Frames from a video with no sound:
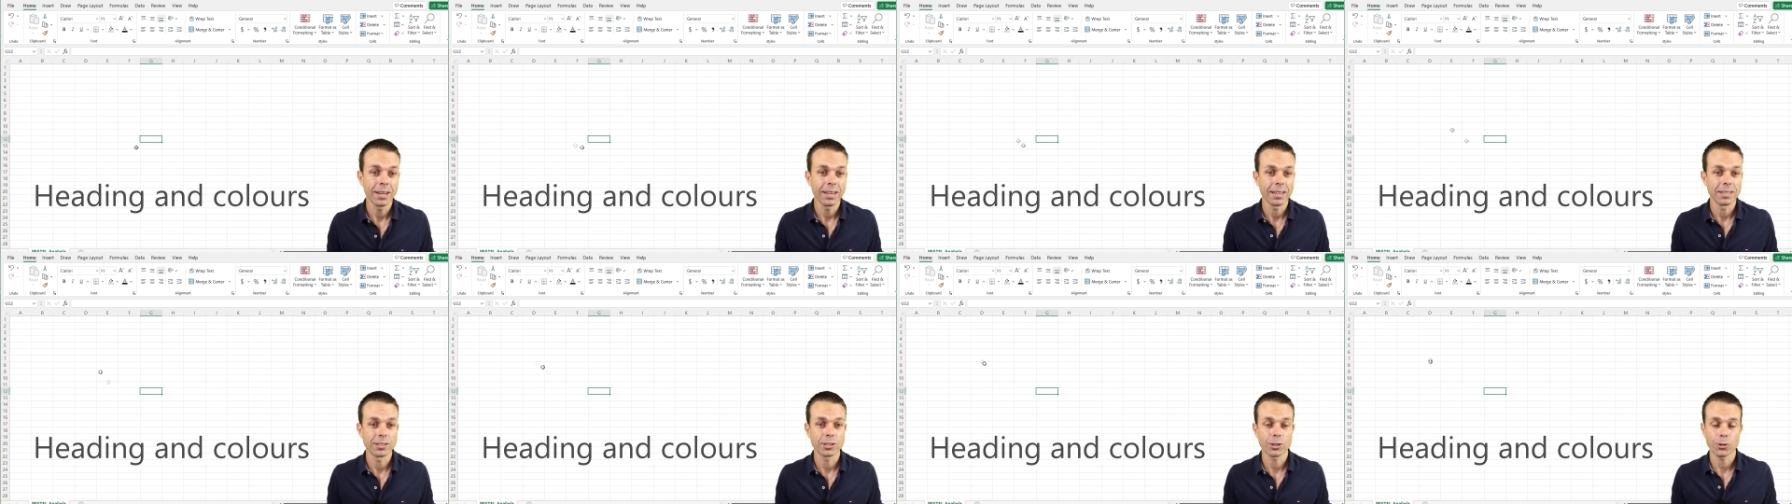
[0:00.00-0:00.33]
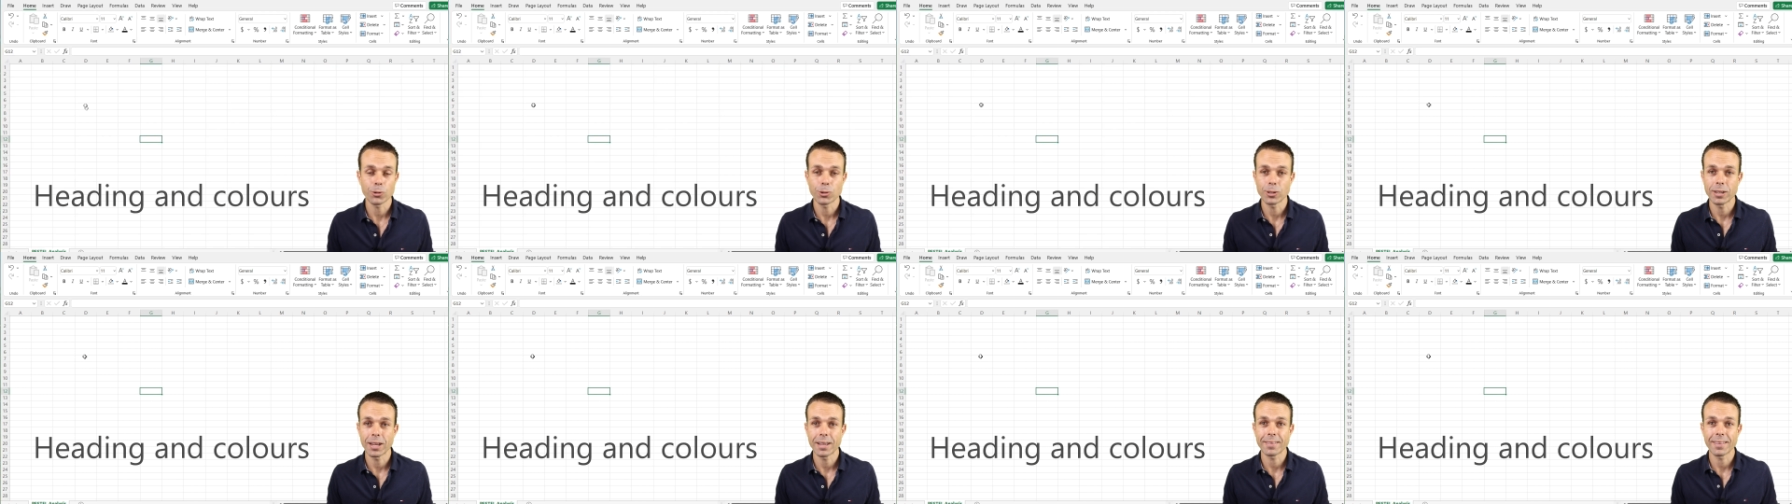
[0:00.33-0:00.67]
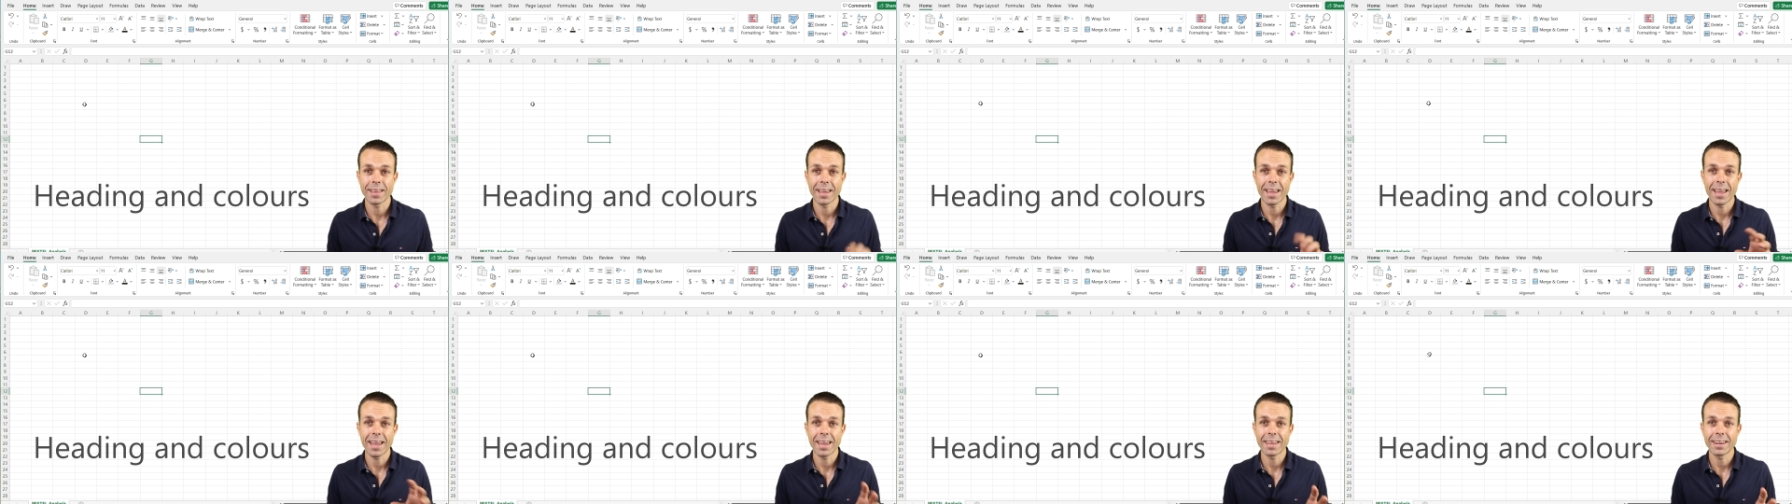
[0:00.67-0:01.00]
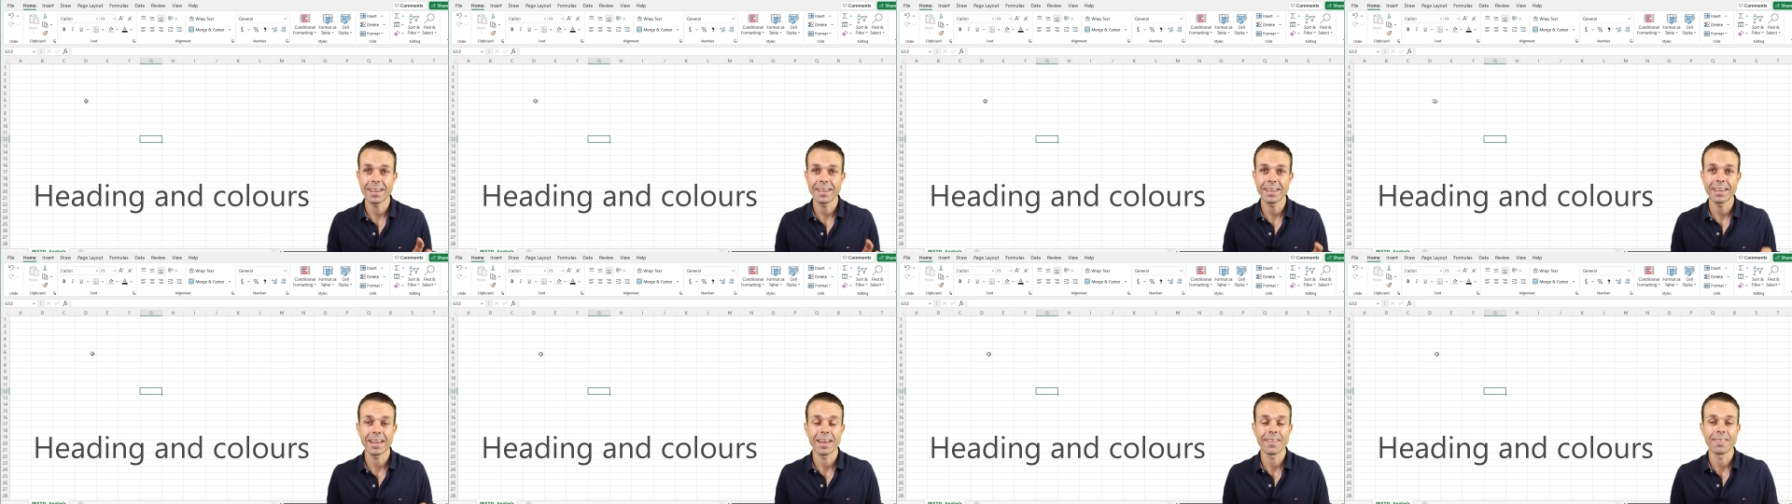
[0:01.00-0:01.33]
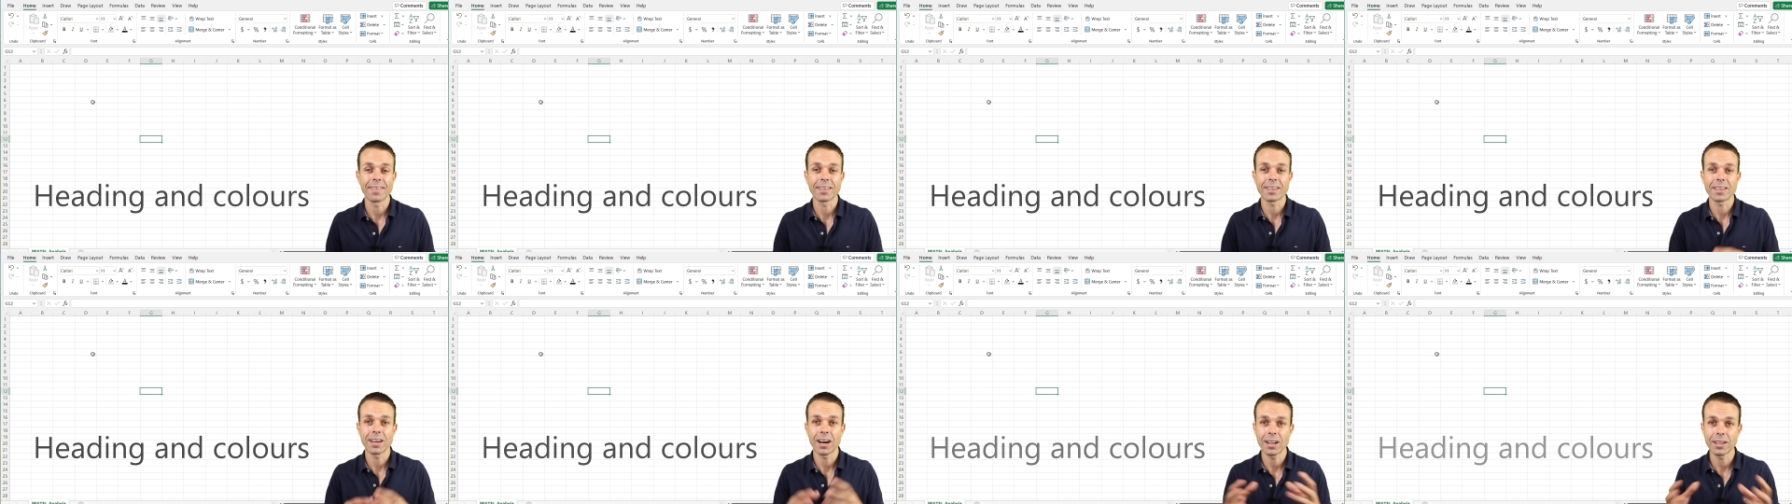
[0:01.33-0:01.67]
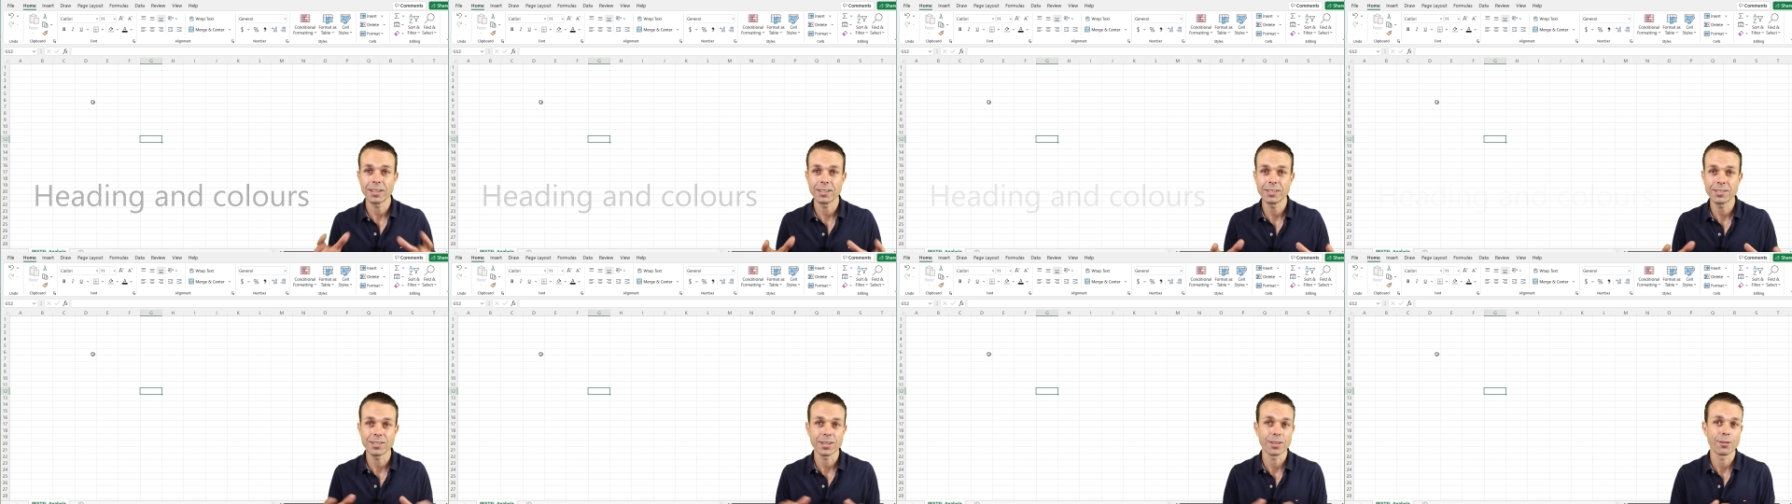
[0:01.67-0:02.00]
is create the heading and the
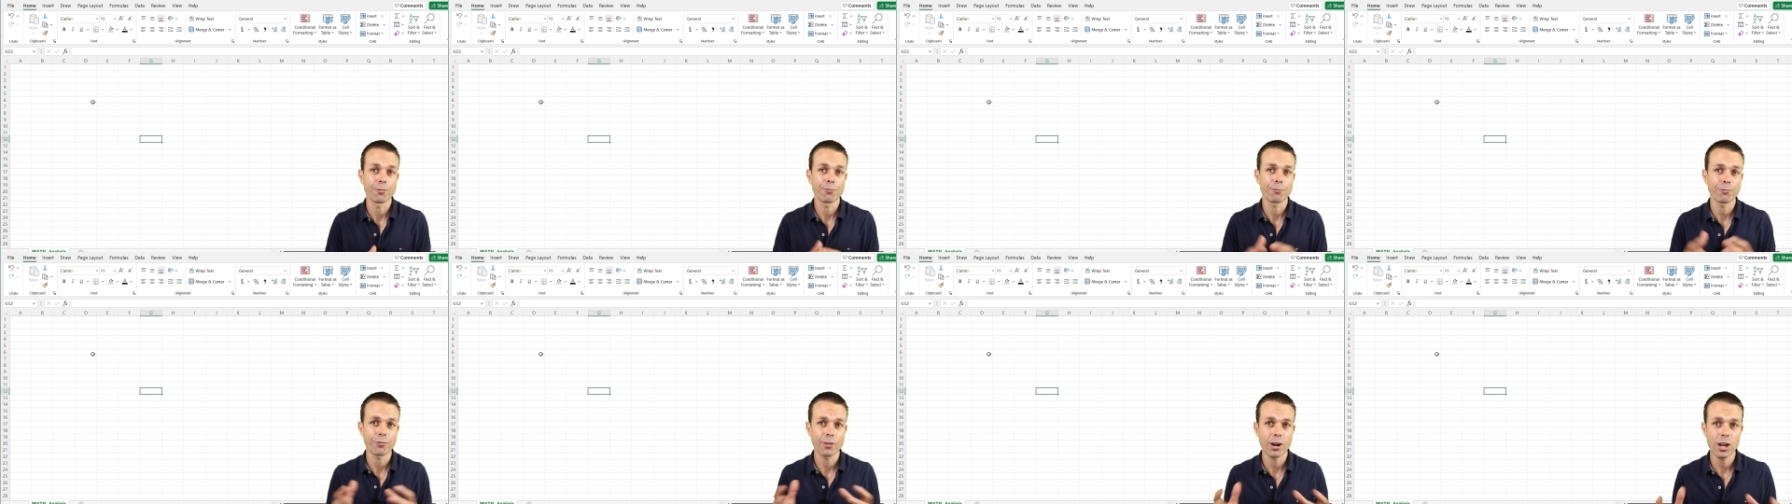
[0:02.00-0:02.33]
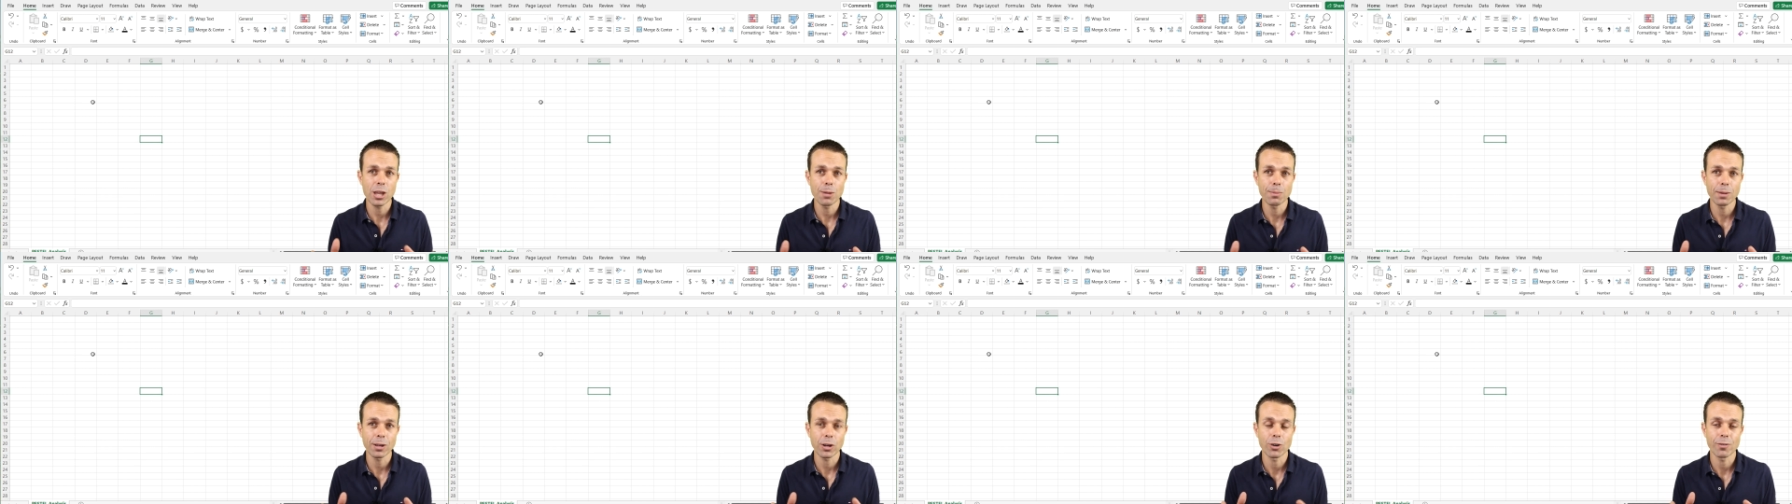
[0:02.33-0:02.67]
colors and the framing